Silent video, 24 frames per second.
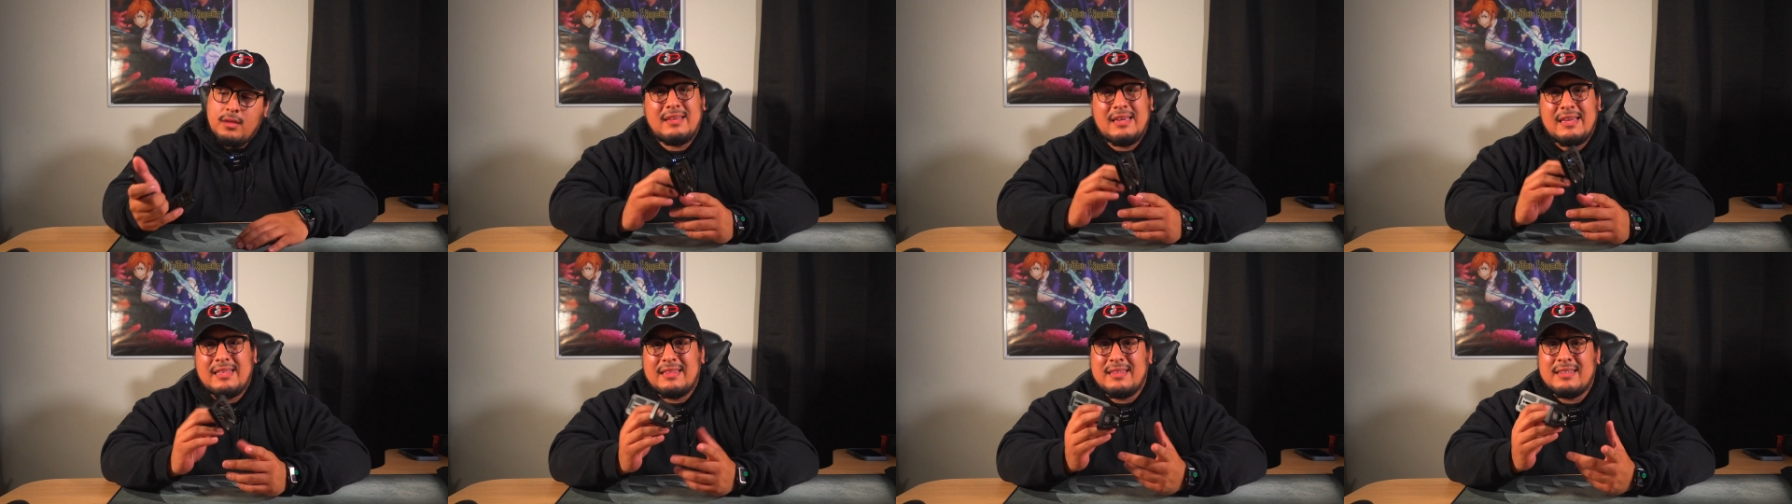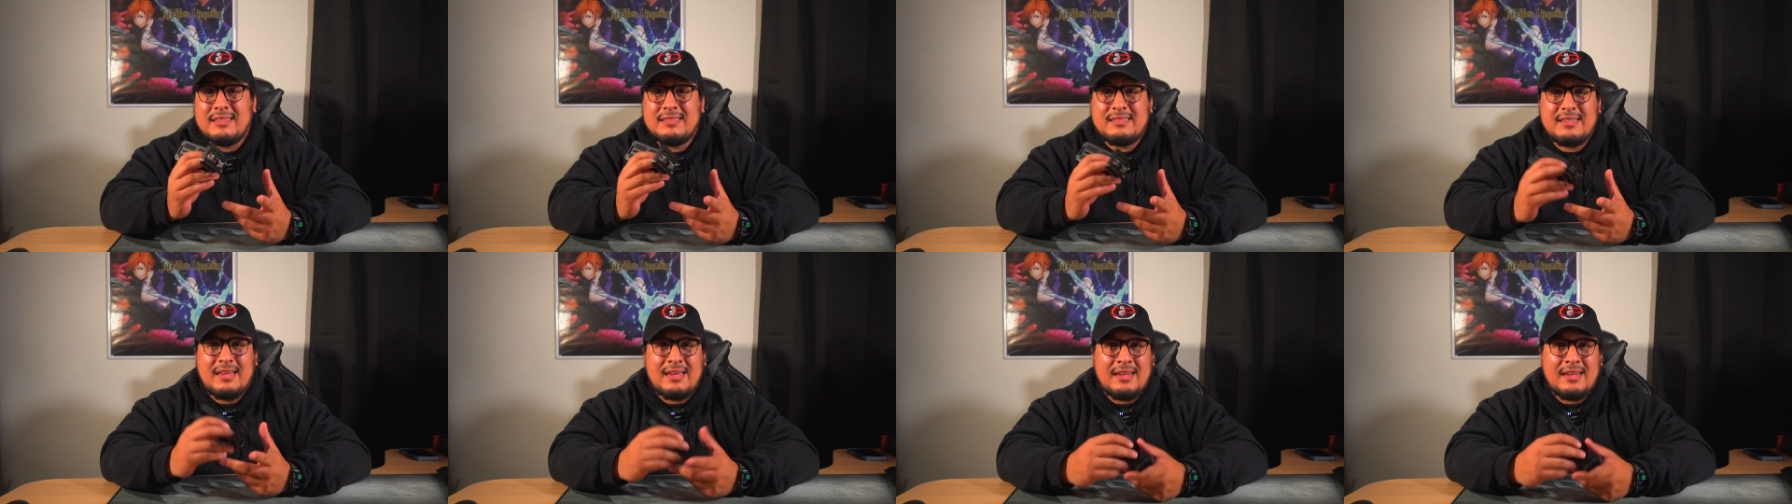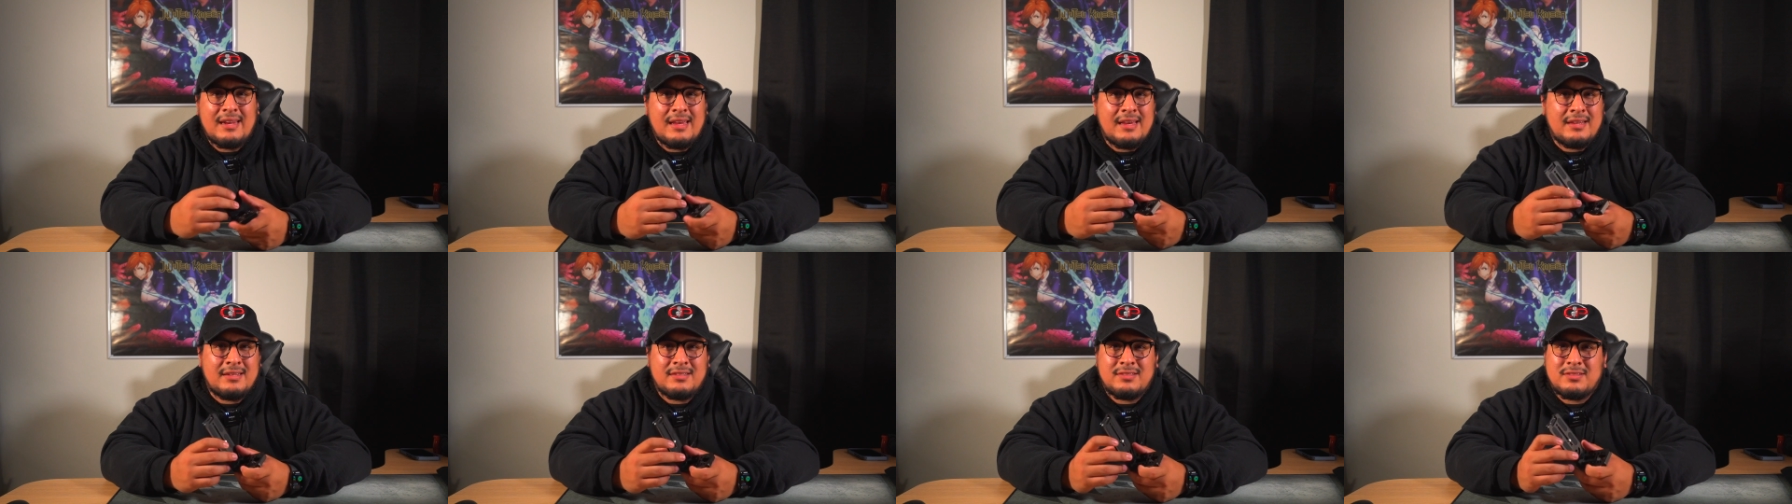In this day and
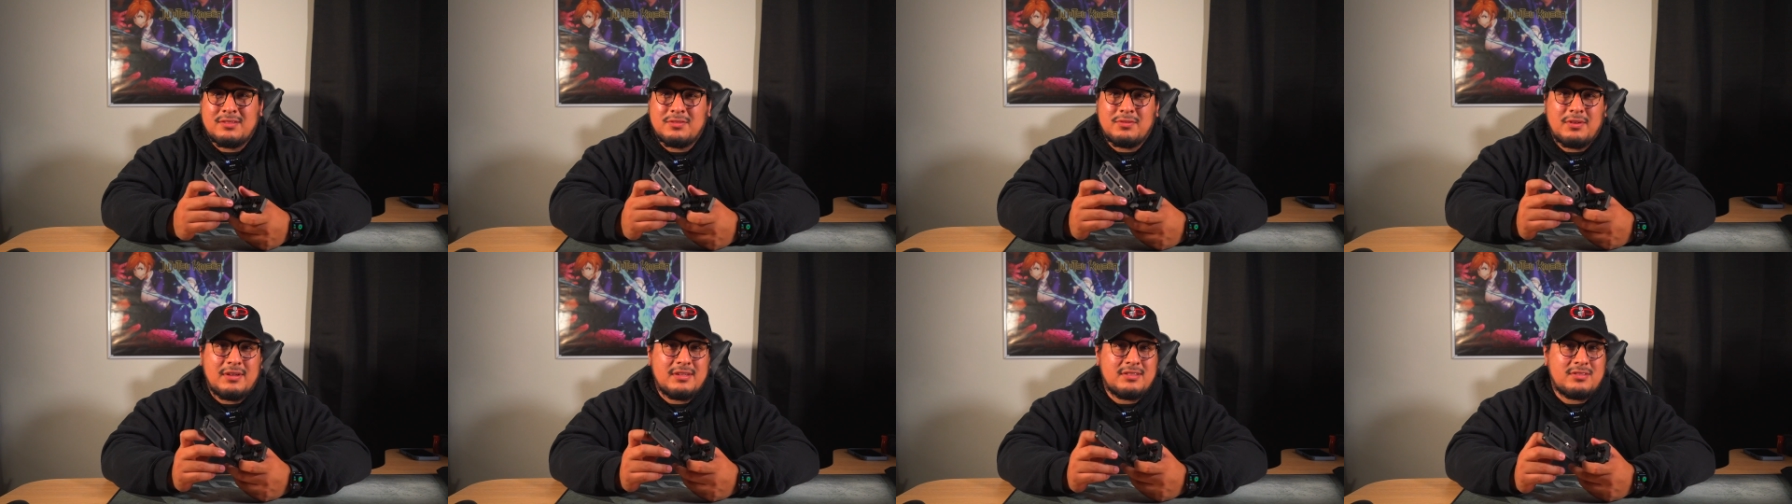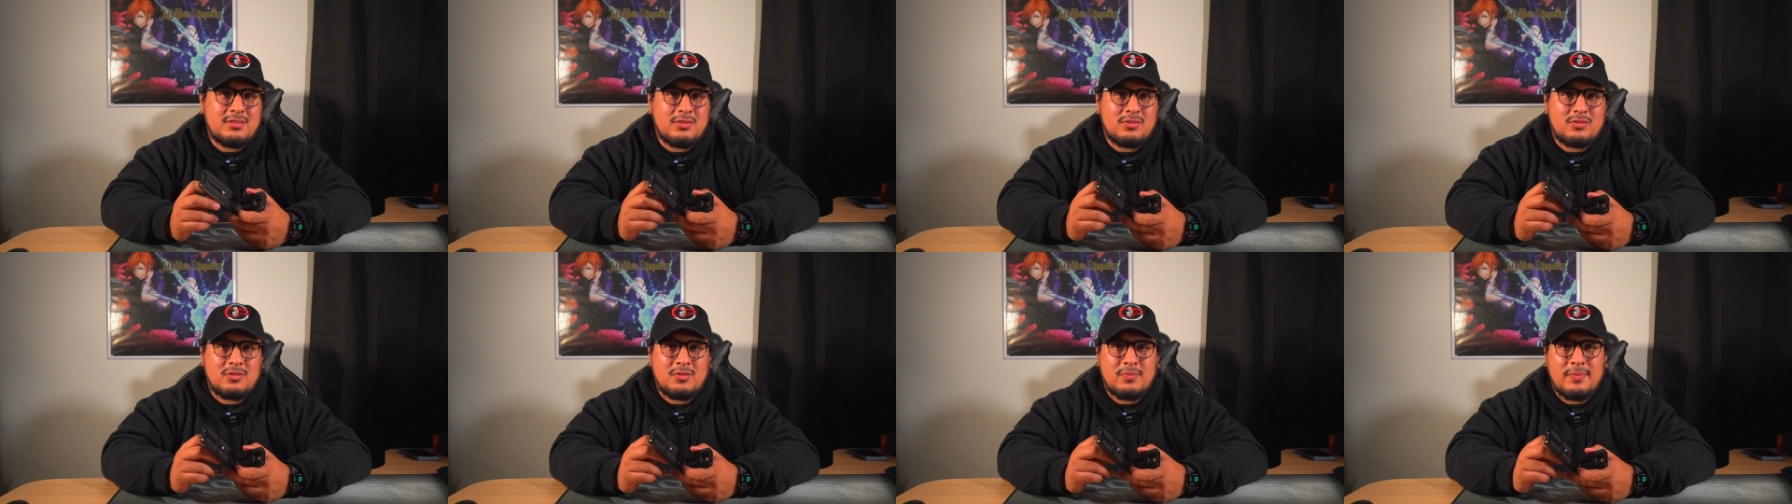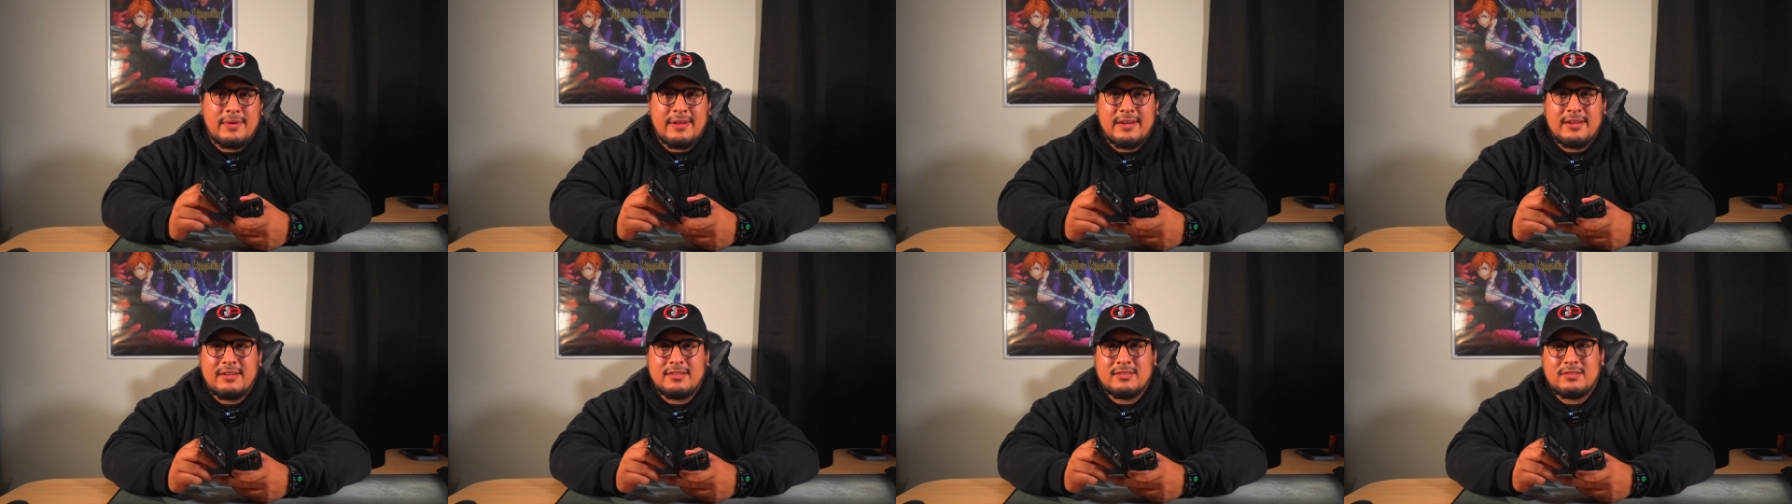age, the way social
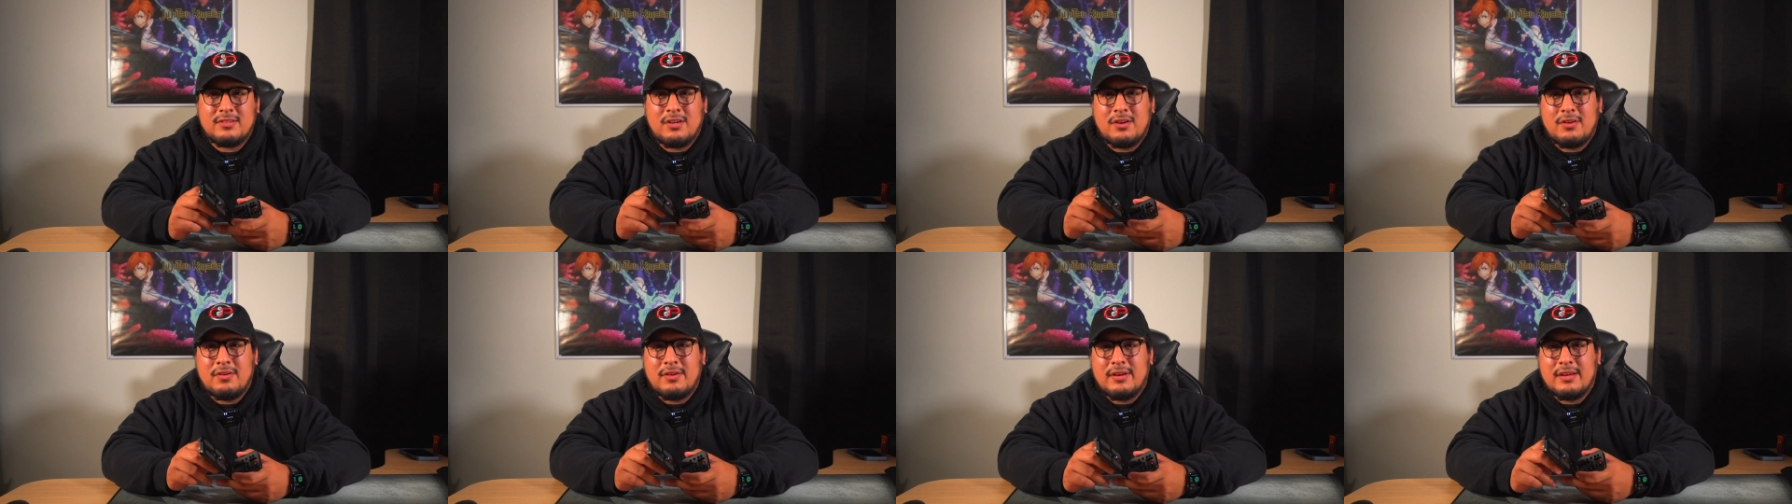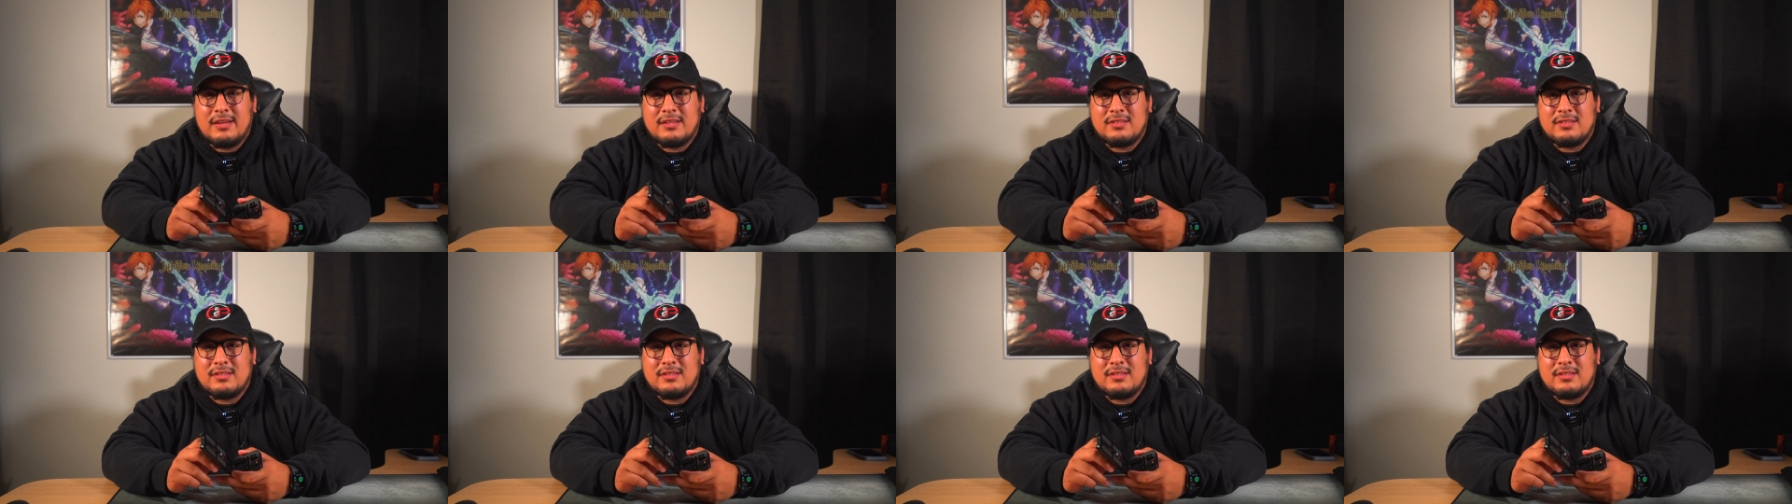media is going